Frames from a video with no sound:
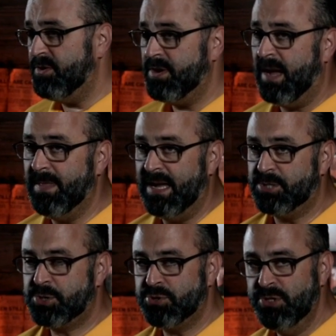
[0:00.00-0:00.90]
or not
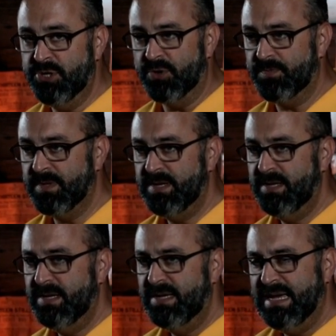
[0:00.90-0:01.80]
that's true,
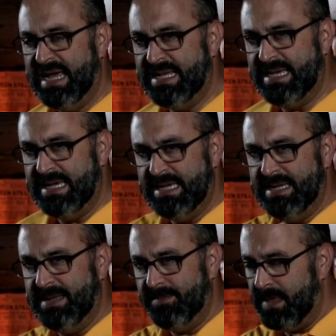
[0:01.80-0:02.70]

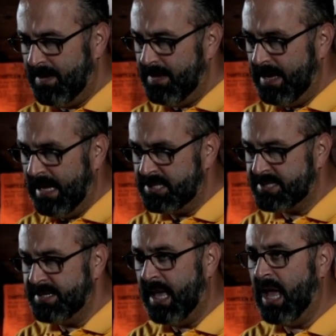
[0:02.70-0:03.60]
it's
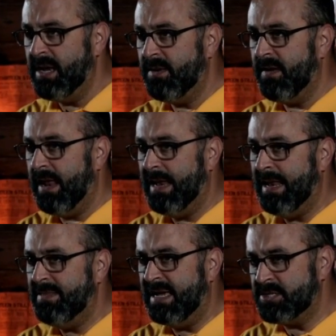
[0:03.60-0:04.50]
not
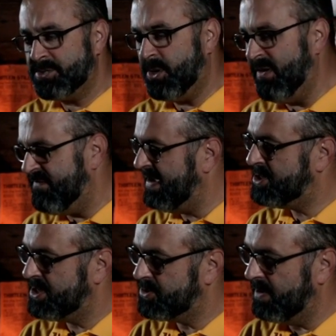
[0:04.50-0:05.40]
as
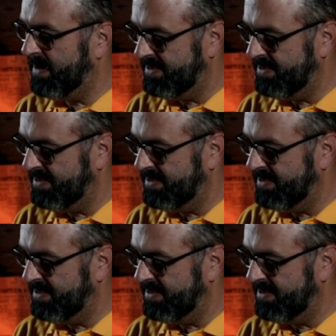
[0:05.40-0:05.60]
far-fetched as we may